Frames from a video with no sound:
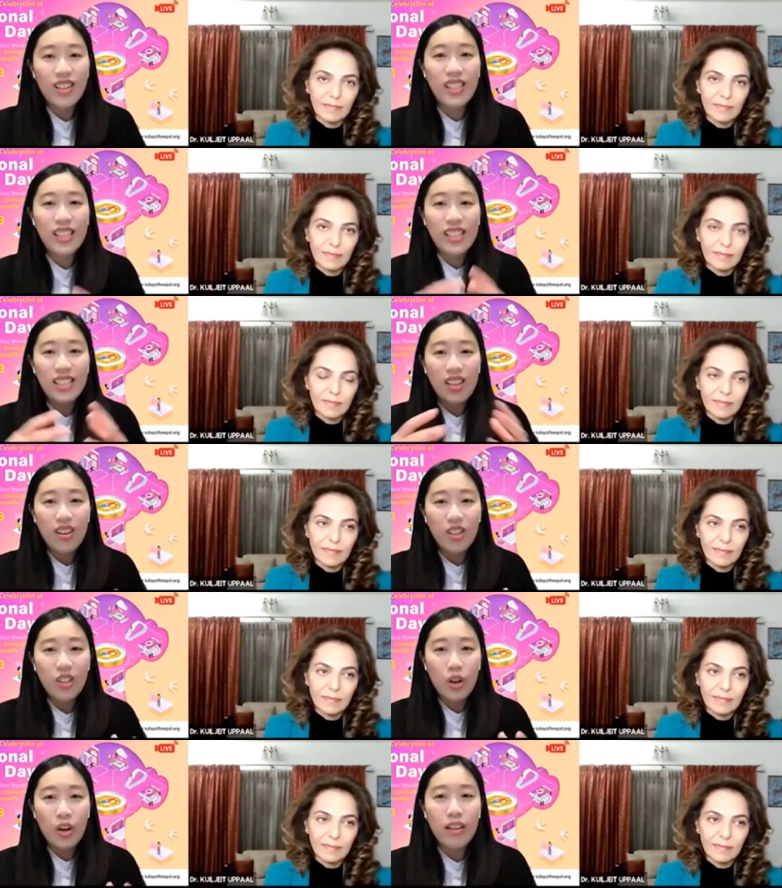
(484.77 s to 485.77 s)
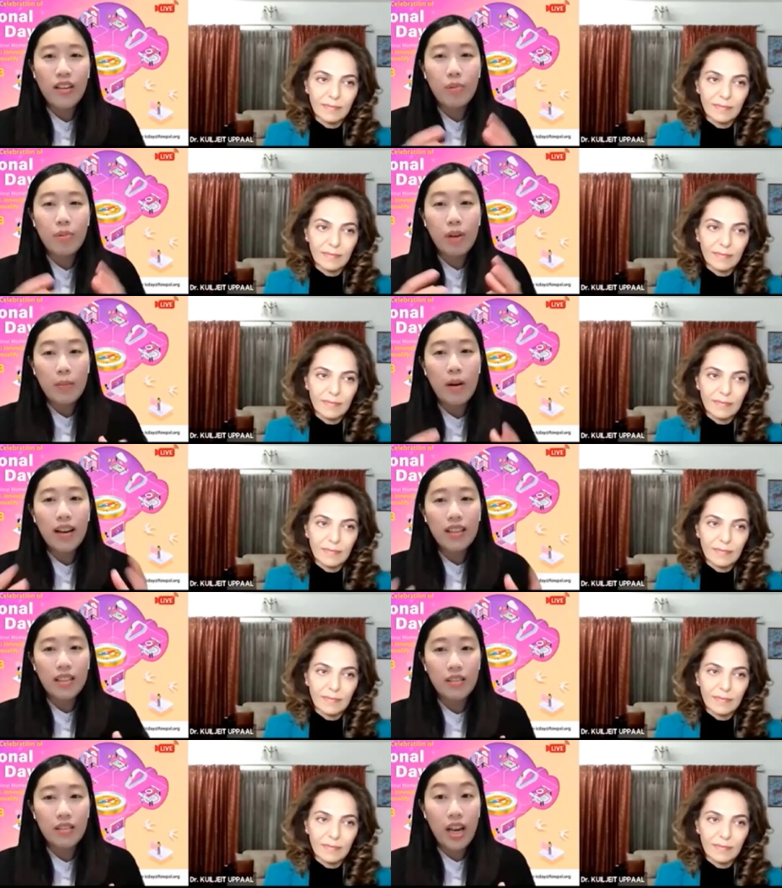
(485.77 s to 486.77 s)
Speaker 1: you know, to start your journey of bringing
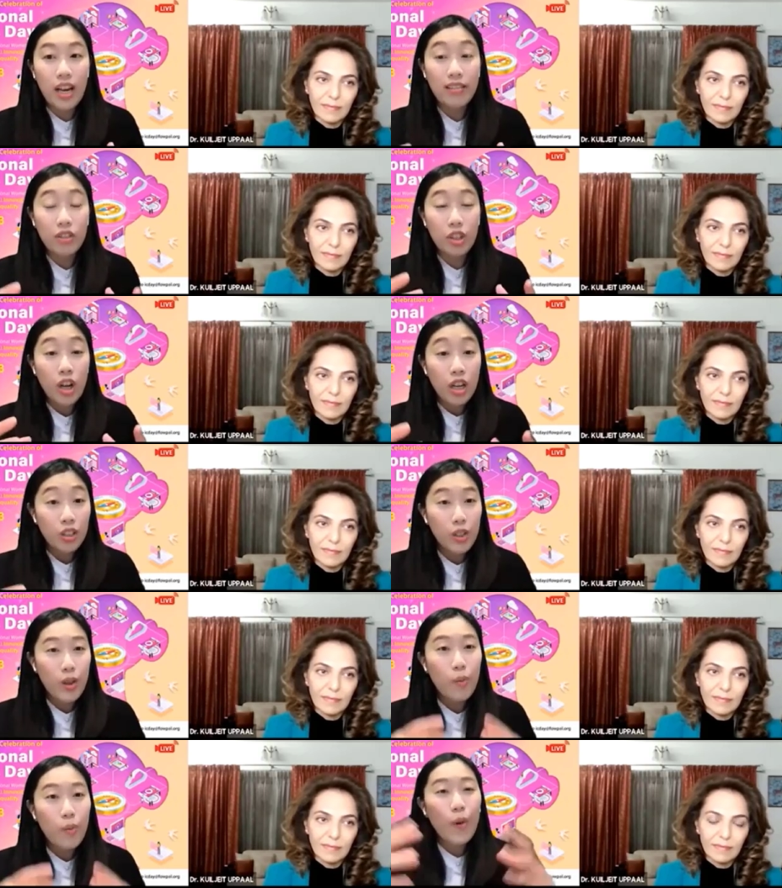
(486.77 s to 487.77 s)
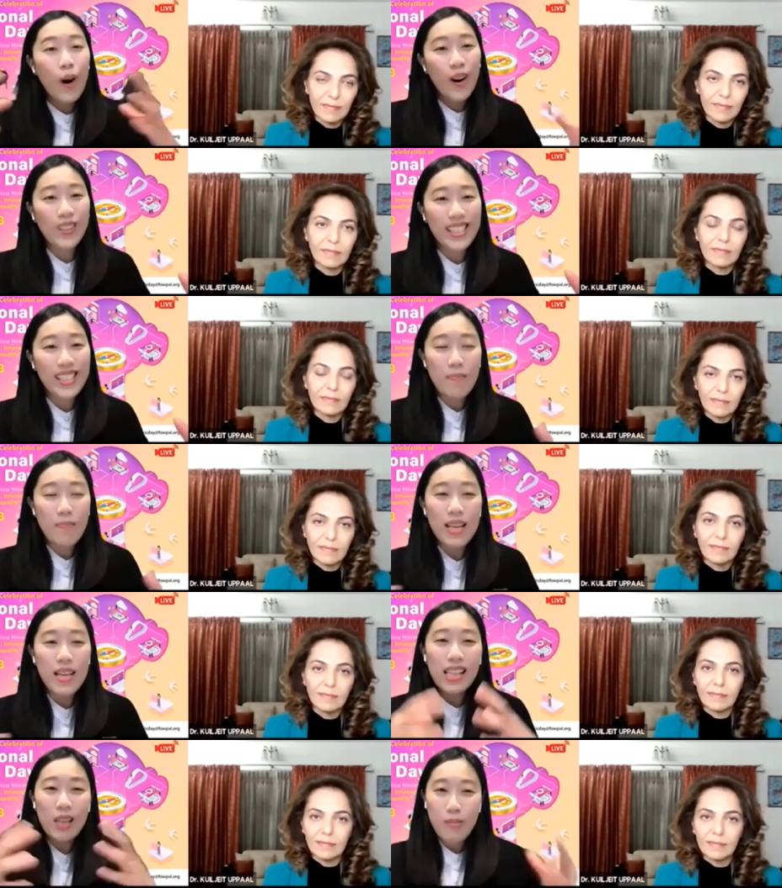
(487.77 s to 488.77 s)
positive change to the world,
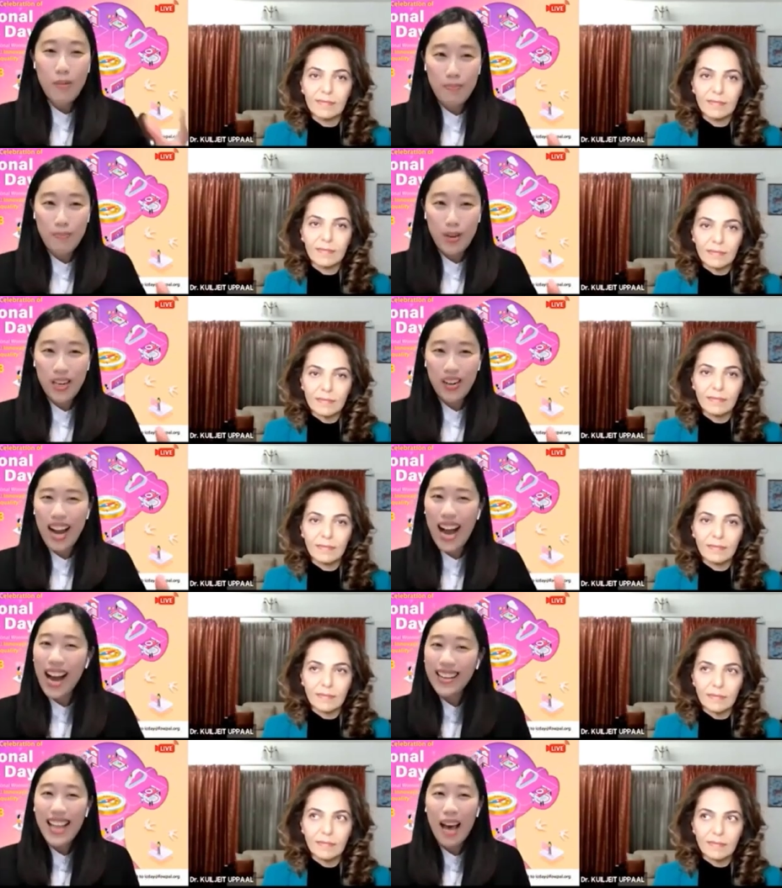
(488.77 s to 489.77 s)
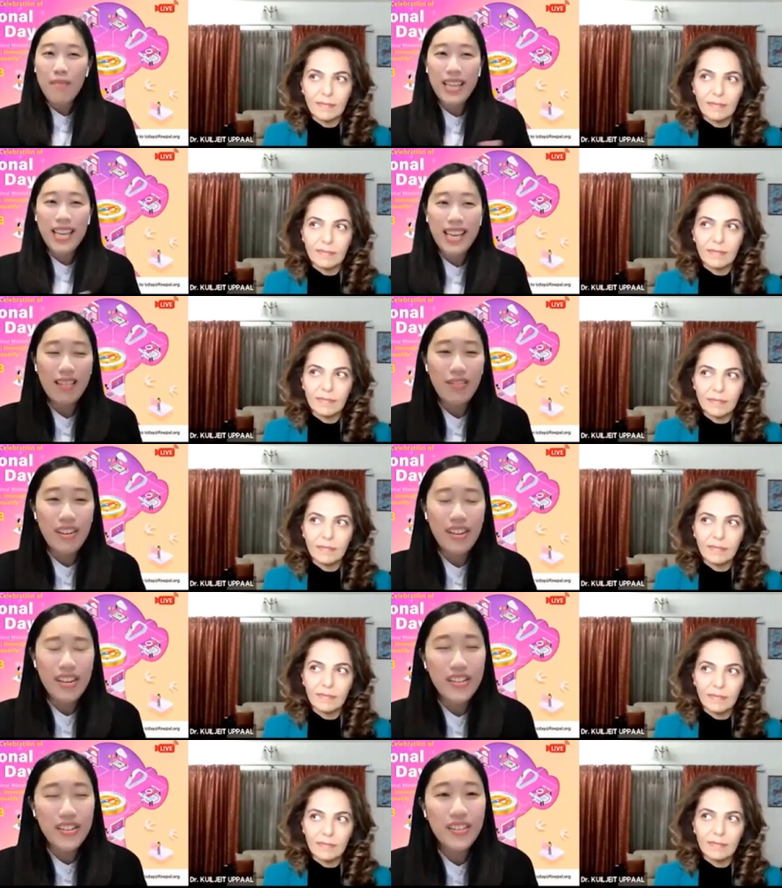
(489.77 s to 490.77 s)
something a little bit bigger? How did that
Speaker 2: begin for
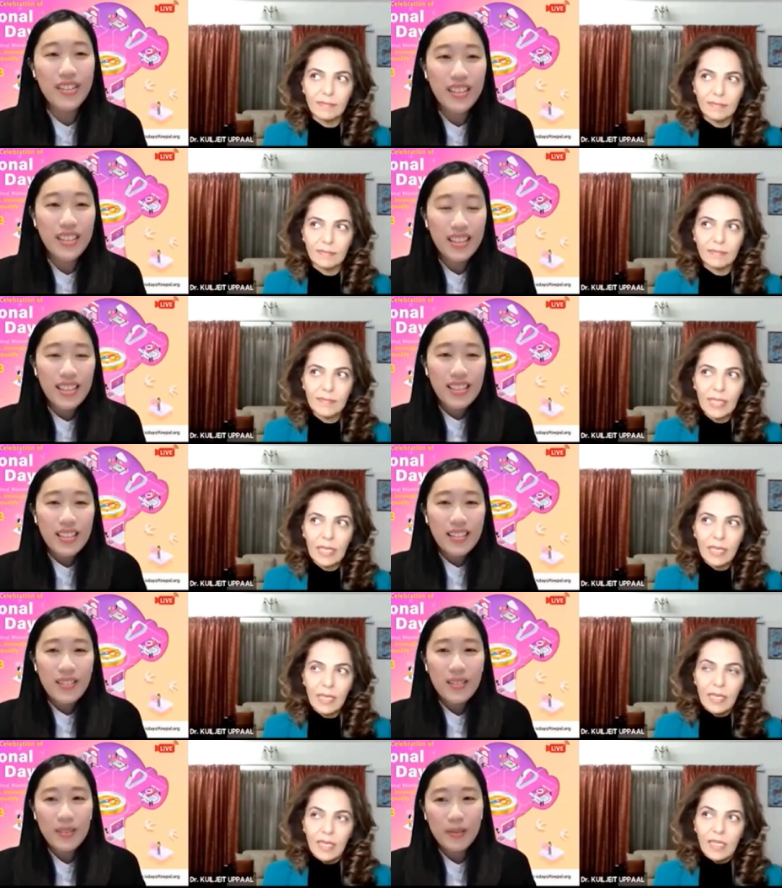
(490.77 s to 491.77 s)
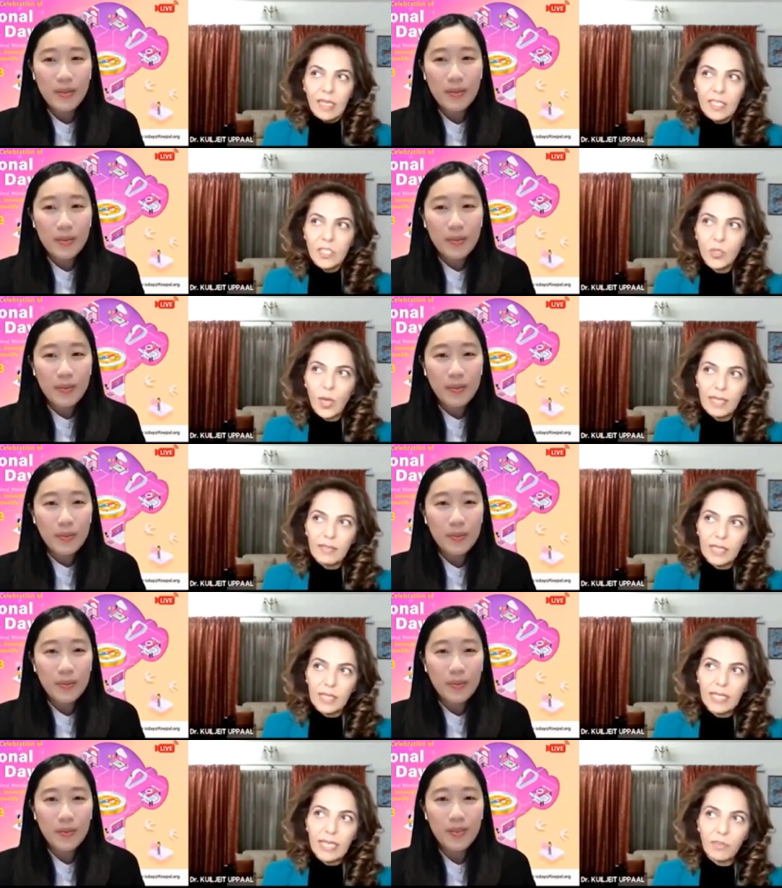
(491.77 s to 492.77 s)
you? So I
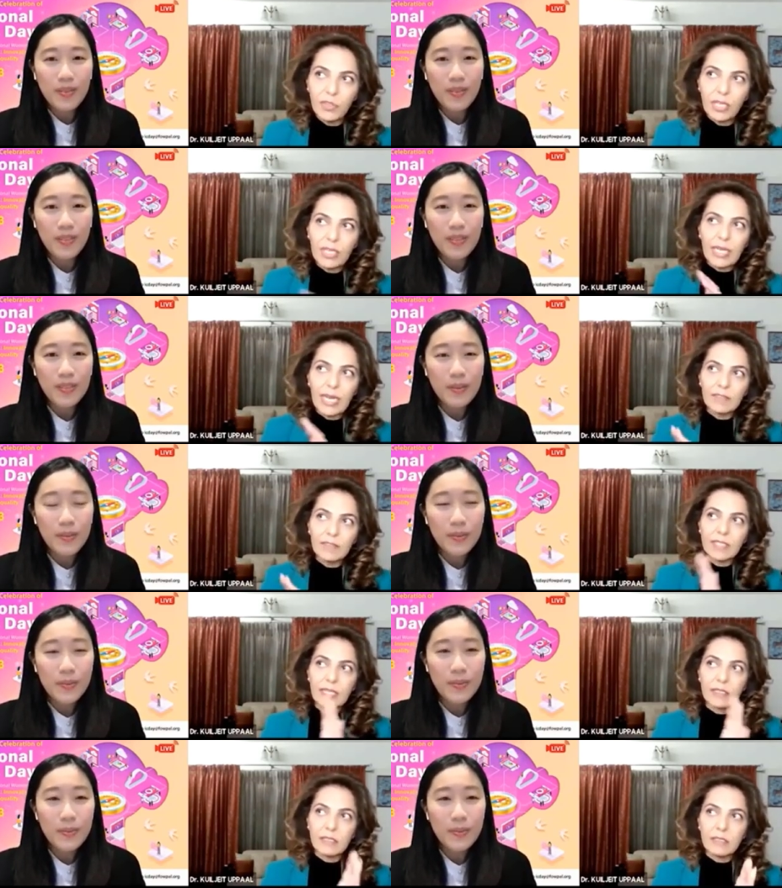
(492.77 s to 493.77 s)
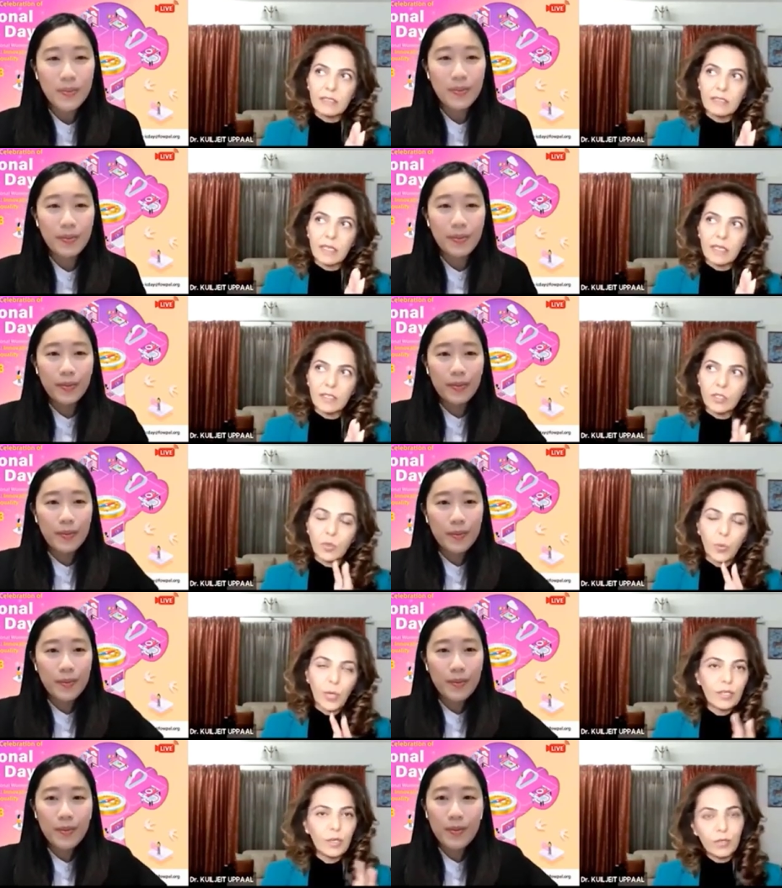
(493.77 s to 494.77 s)
think everything kind of settles into
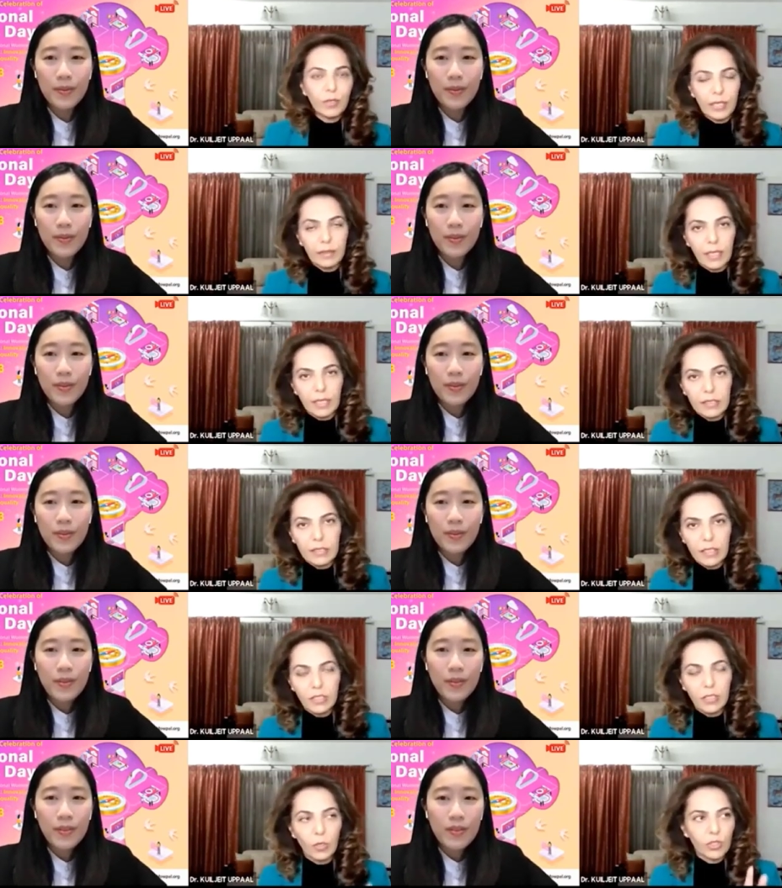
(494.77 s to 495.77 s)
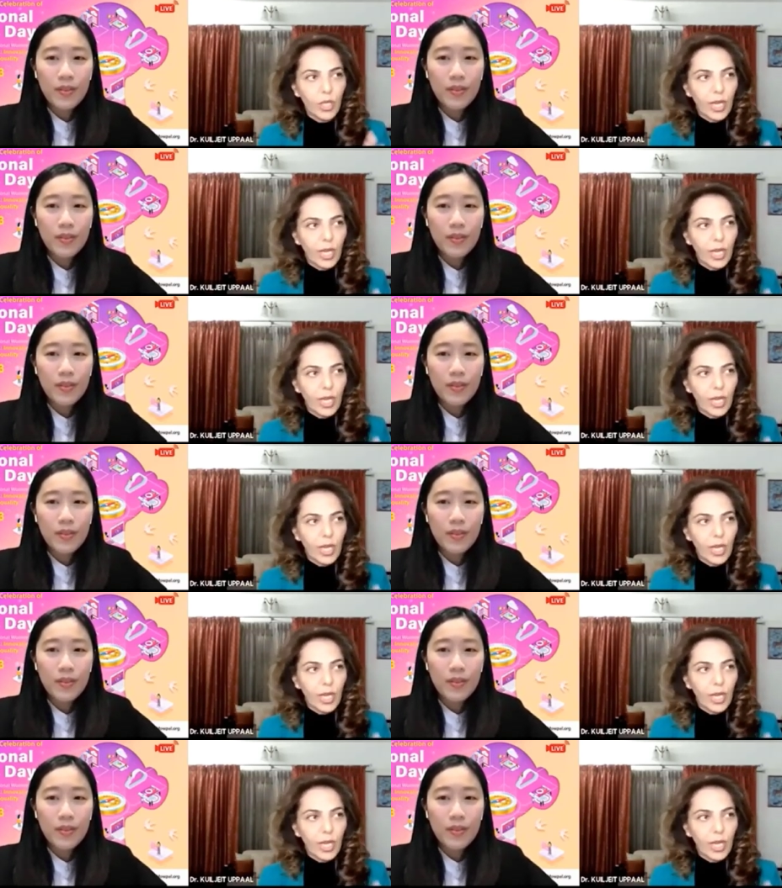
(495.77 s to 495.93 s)
the way you look at things in